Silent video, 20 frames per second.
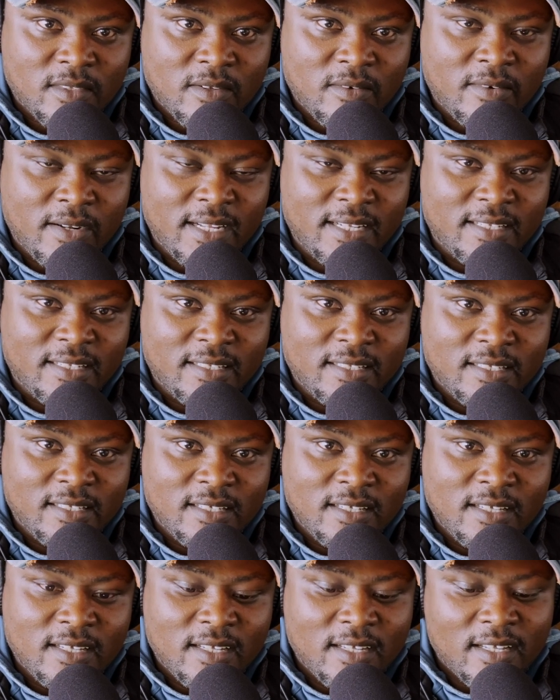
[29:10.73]
Right?
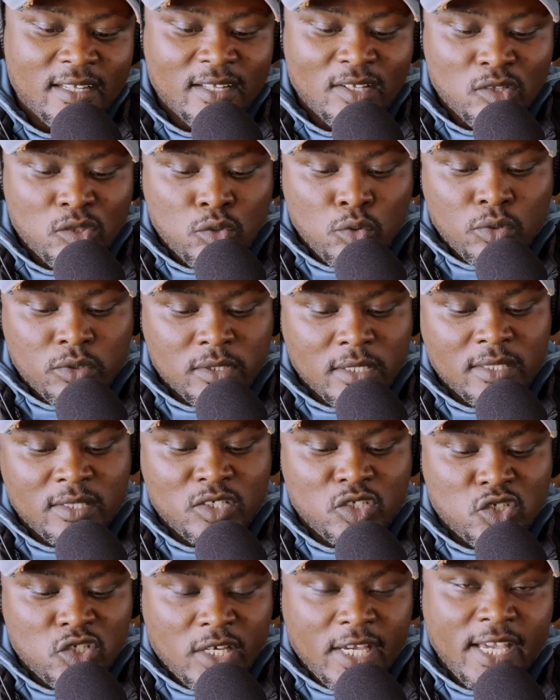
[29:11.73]
Those are
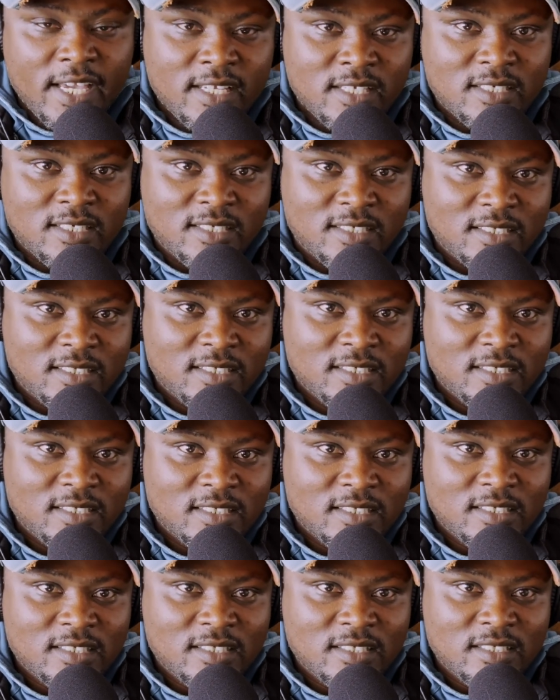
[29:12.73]
the changes
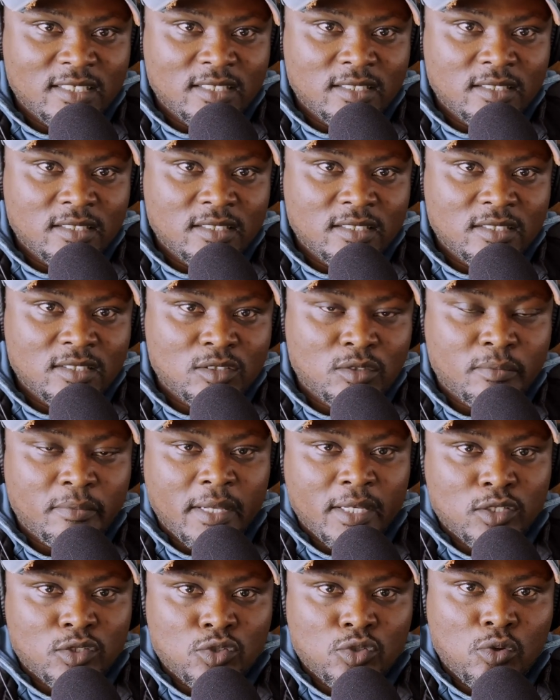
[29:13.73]
to
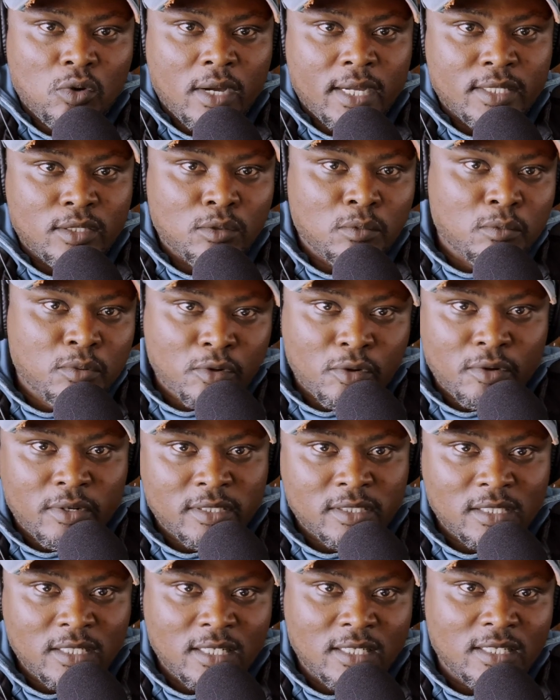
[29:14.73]
make sure I don't
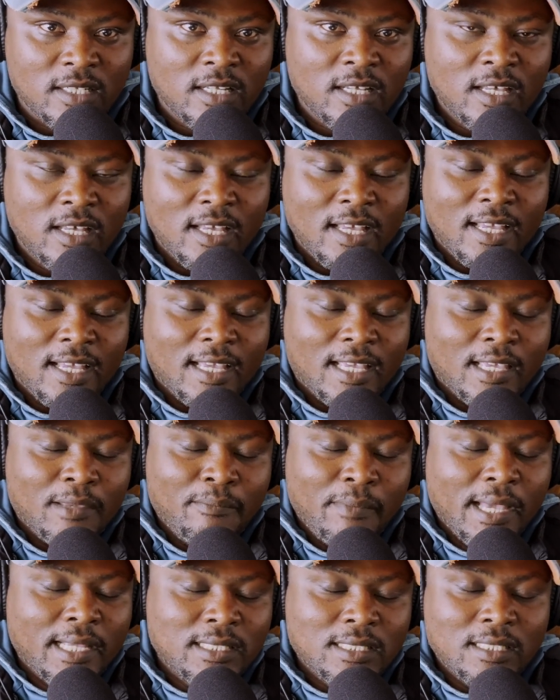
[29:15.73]
procrastinate.
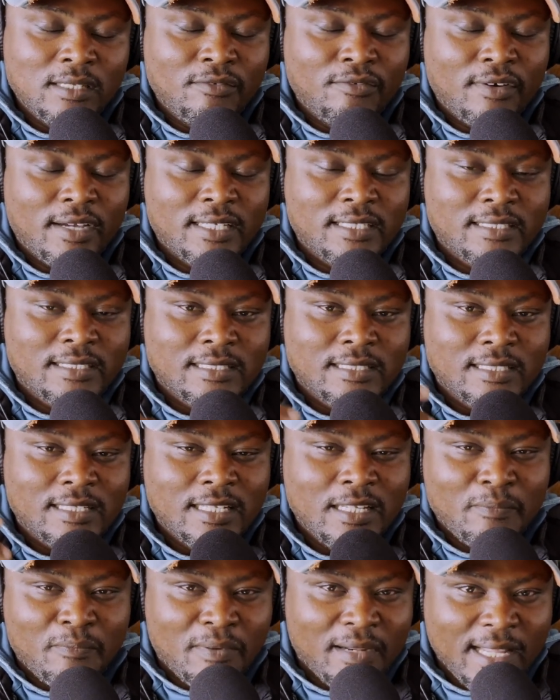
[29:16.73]
Imagine if I
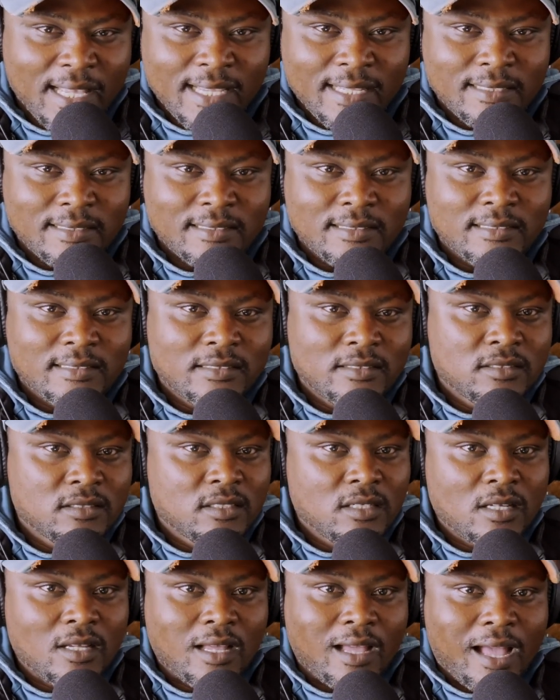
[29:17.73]
sleep late,
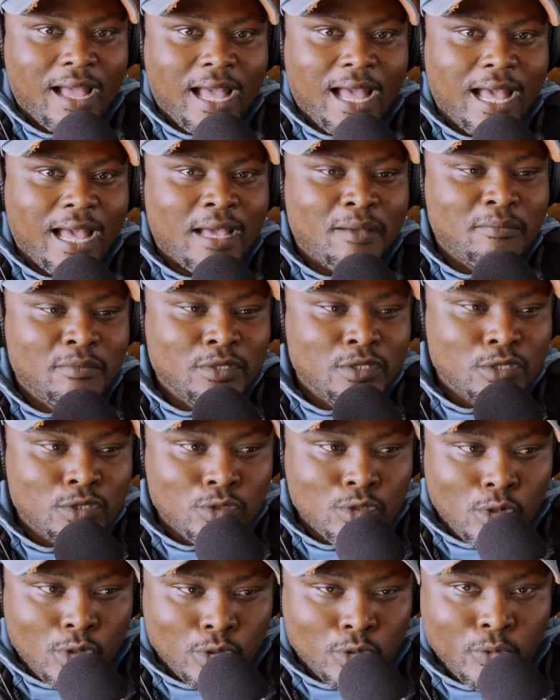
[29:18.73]

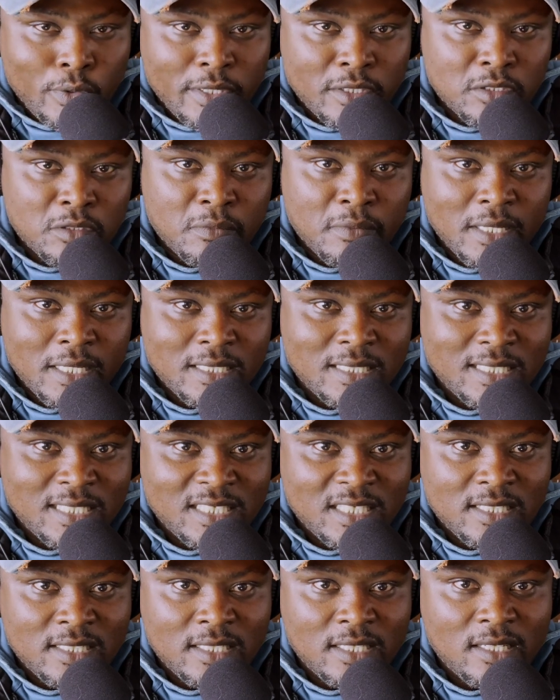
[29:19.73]
I'm not going to be
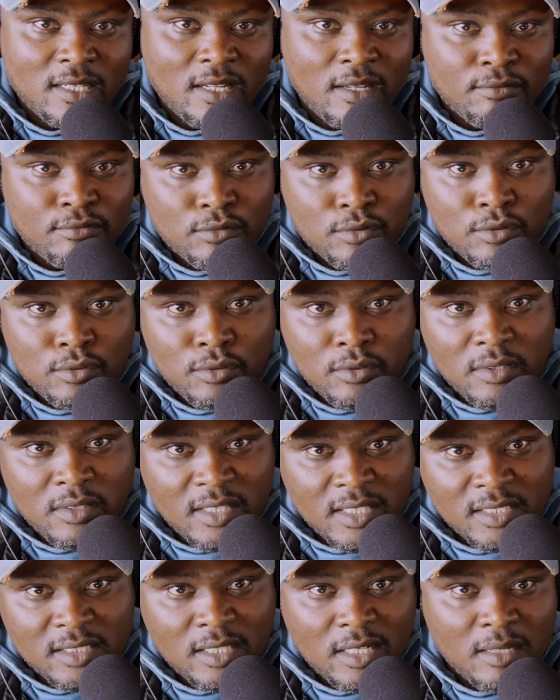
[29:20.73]
energetic enough to do the
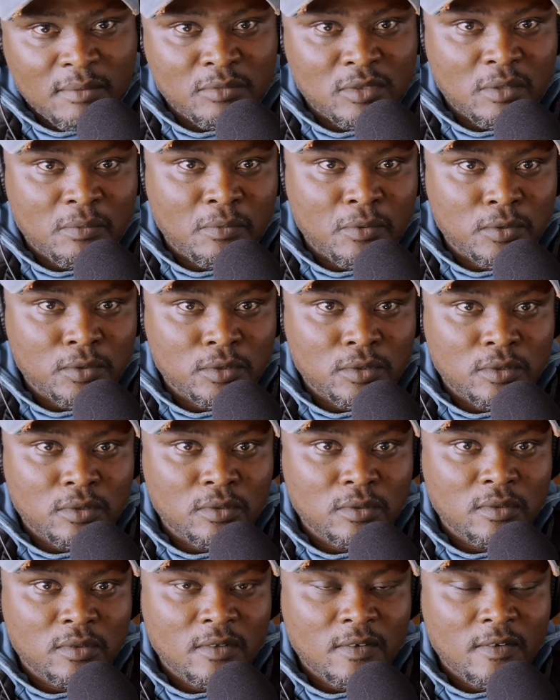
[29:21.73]
things that I'm supposed to do.